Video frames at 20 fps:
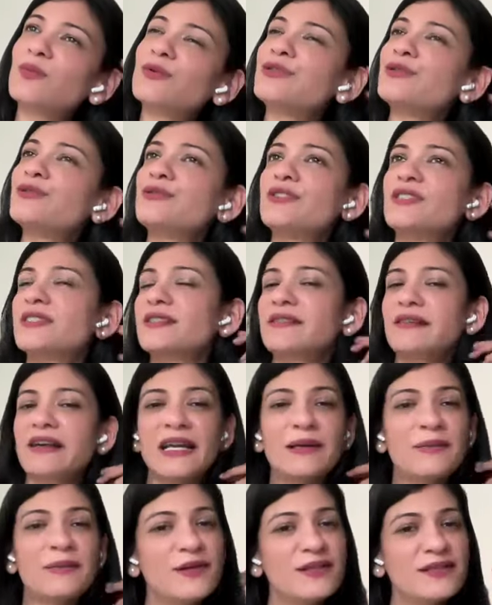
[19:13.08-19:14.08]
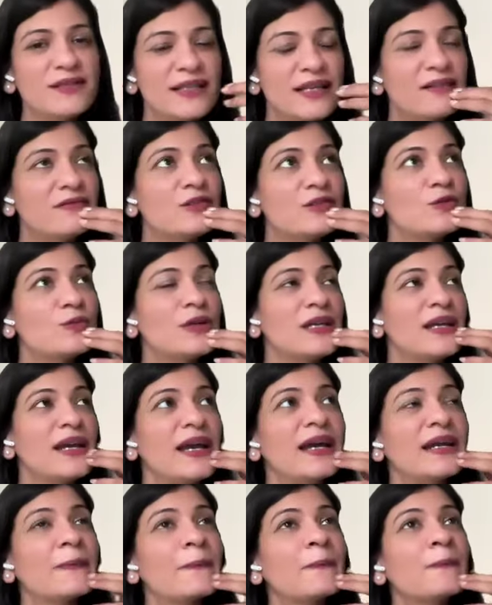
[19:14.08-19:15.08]
How would you describe yourself to
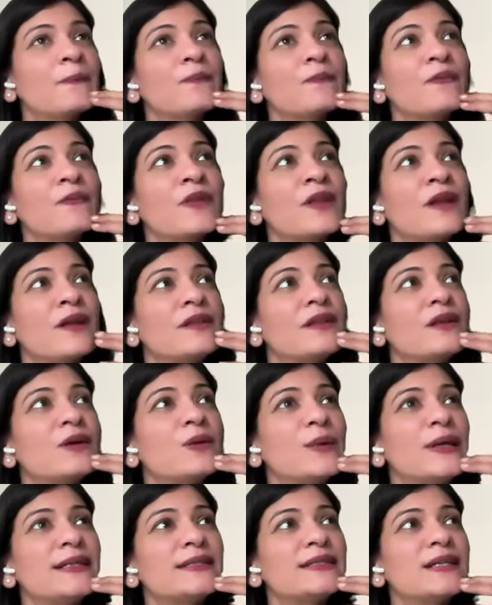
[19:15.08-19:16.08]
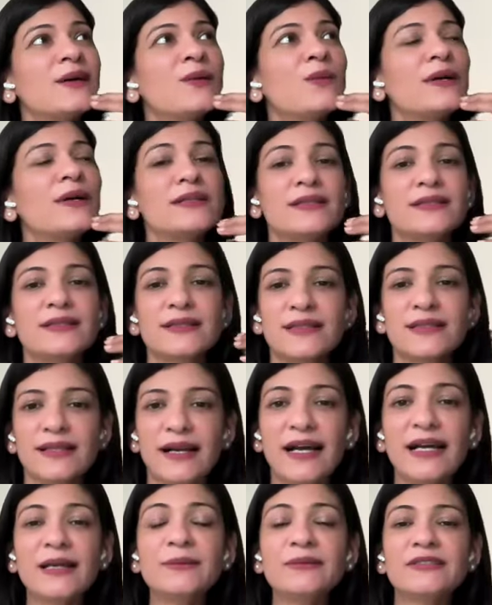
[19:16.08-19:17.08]
me? And the way someone
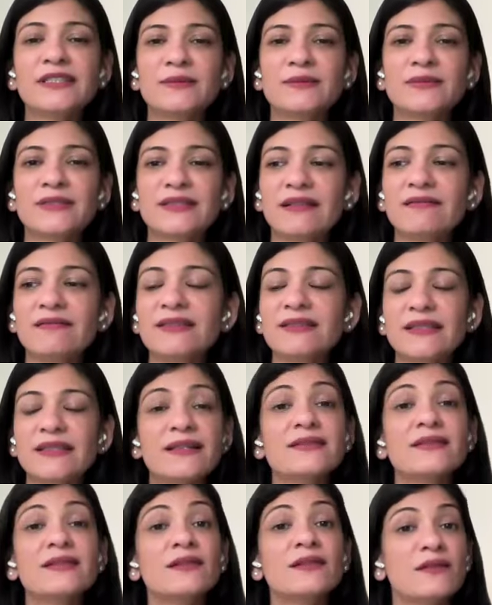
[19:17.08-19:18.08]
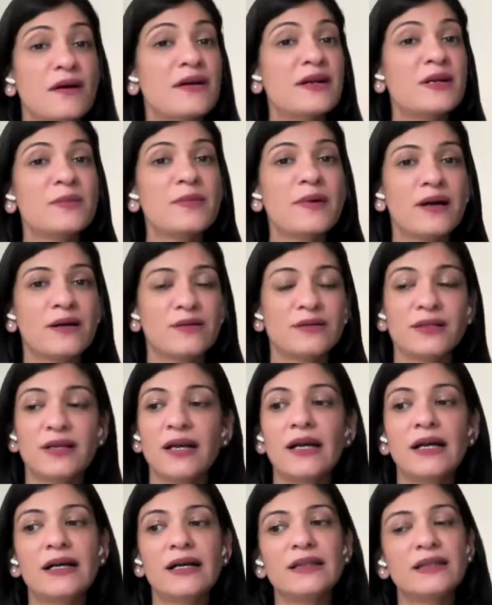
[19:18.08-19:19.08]
describes themselves says a lot about
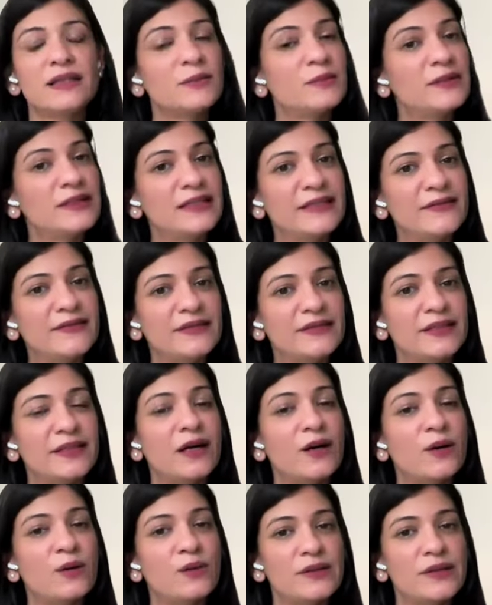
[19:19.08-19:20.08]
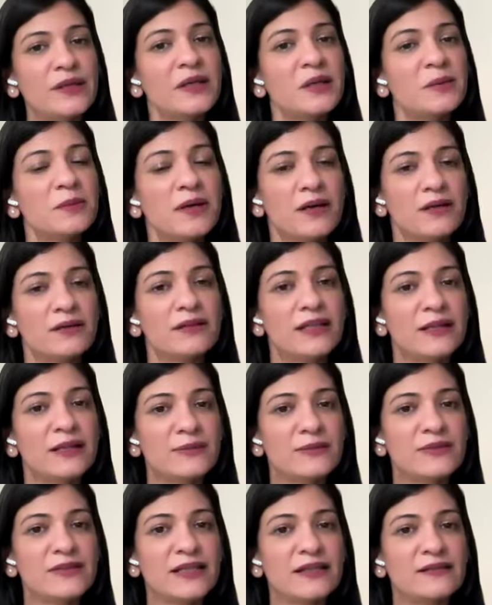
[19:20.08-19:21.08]
the beliefs they are holding about
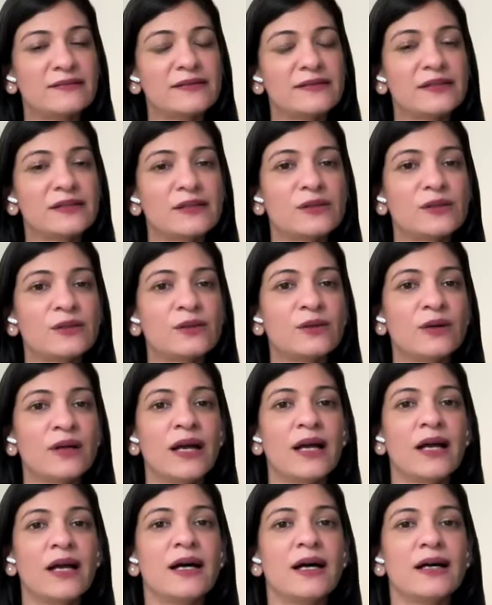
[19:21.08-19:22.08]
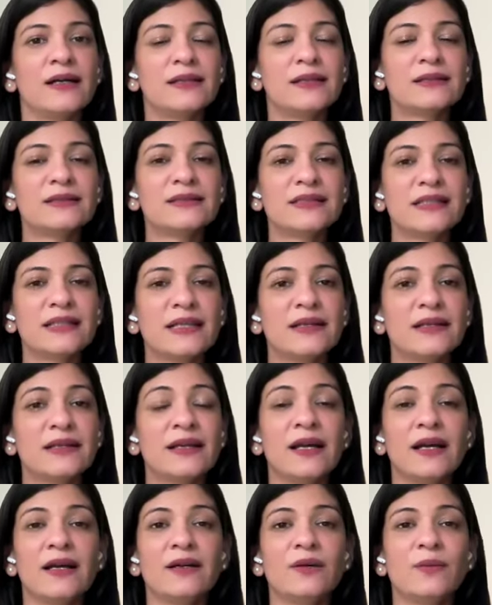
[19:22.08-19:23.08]
themselves. So,
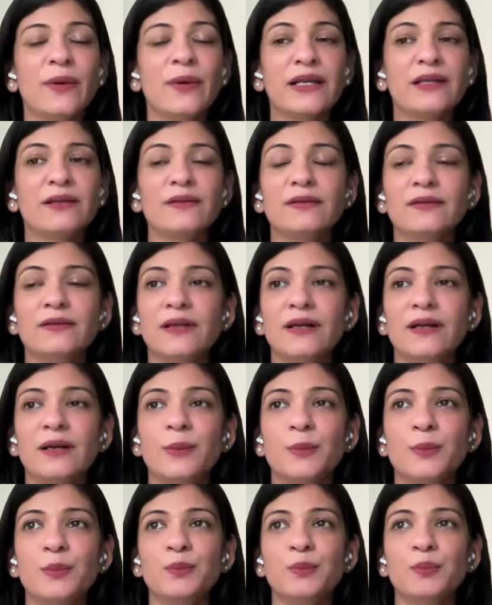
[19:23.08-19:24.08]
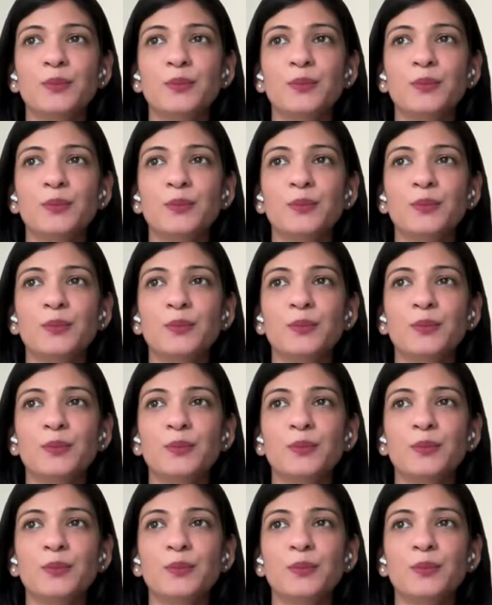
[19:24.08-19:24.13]
say, when